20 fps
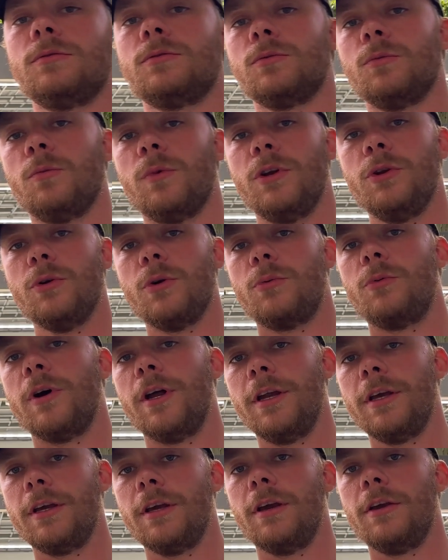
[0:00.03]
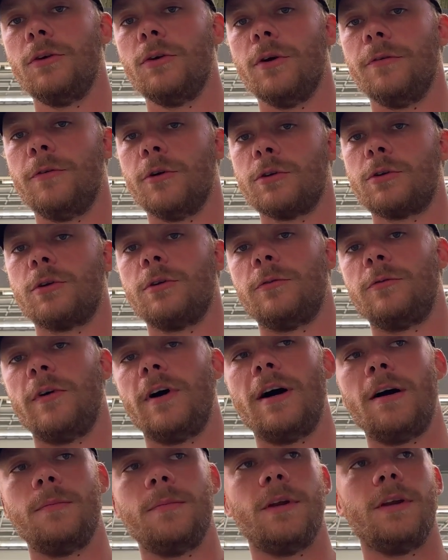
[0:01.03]
when you're running your vertical
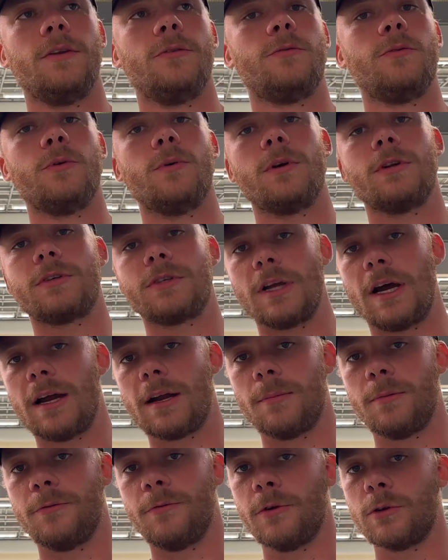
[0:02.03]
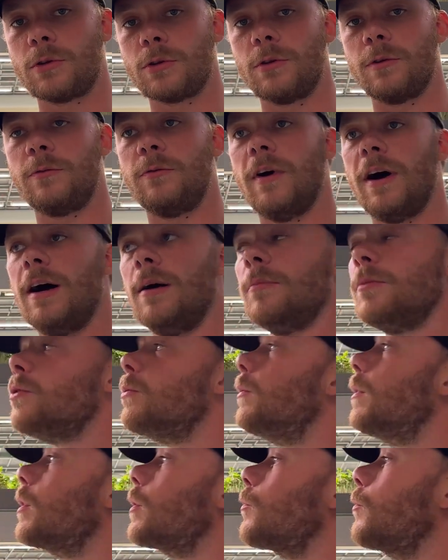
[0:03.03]
farm, and if you want to start up a vertical farm, you
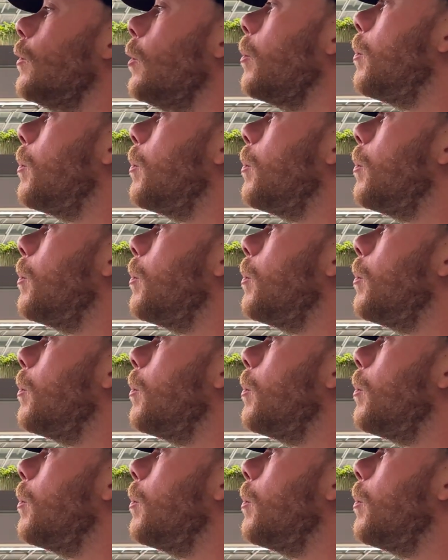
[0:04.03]
want to grow